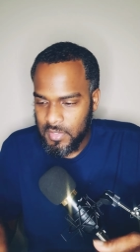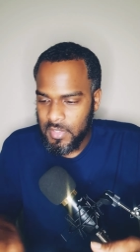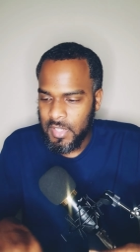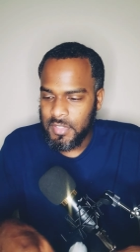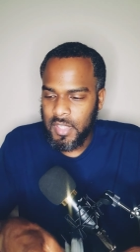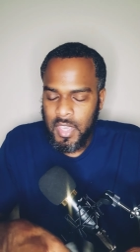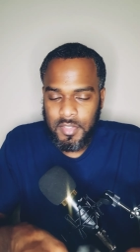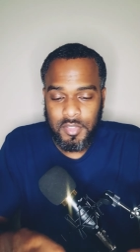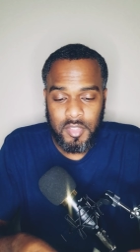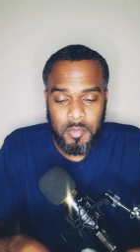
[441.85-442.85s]
this answer
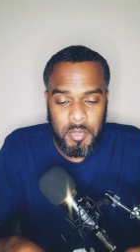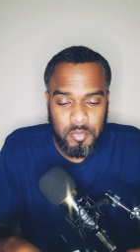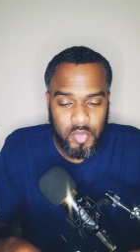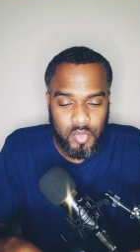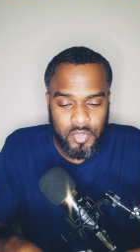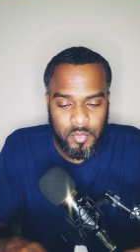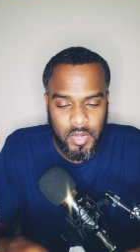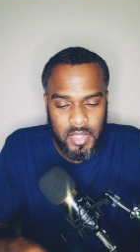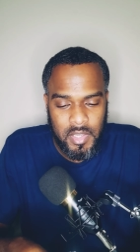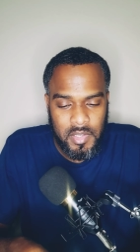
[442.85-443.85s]
is going to be proven right
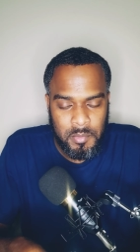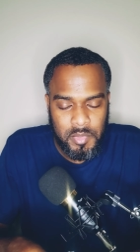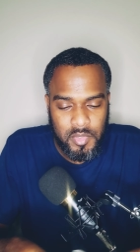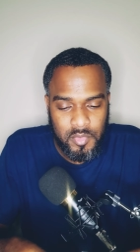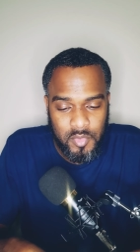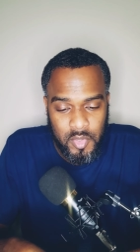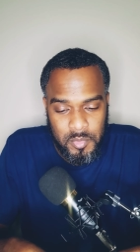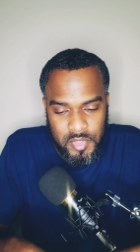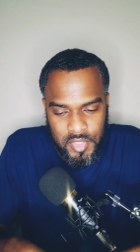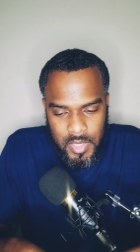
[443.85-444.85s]
here in the book of
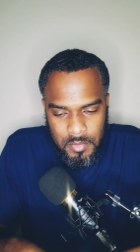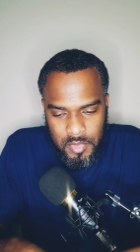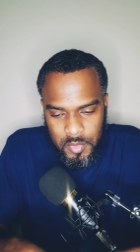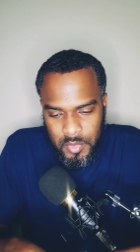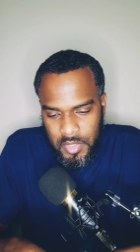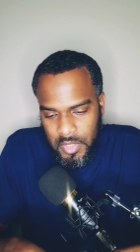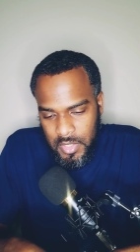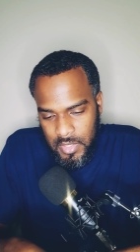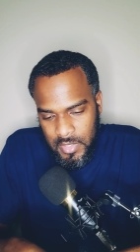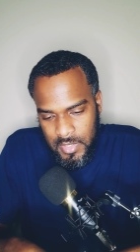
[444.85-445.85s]
Romans chapter 3.
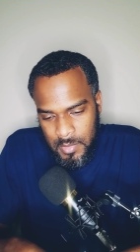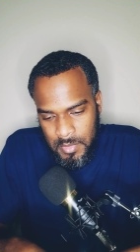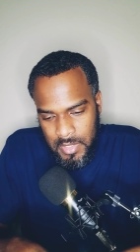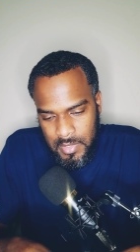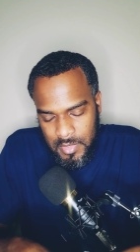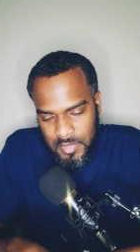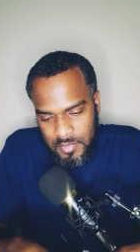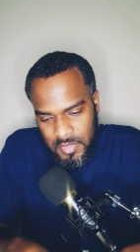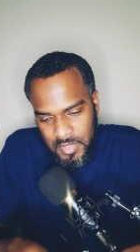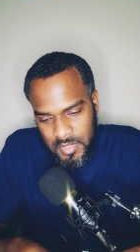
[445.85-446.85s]
And then I'm going to end this
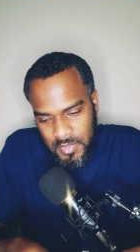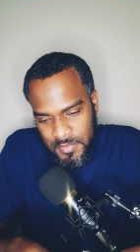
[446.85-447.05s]
video.